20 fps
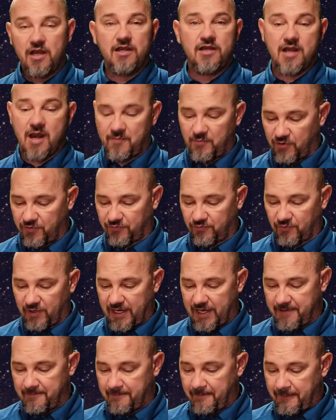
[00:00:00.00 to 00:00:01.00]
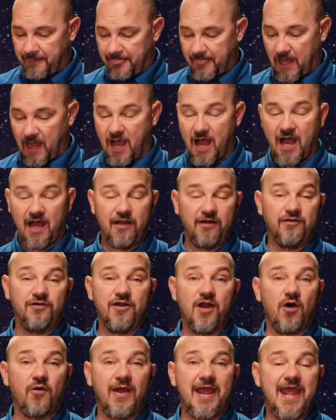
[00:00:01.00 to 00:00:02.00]
Number three, uh,
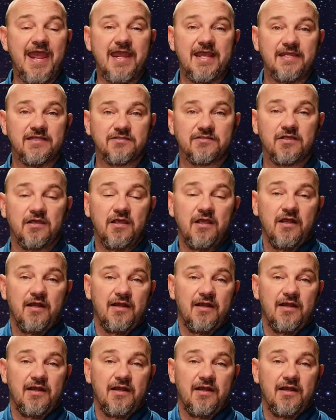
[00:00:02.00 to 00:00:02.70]
no haze.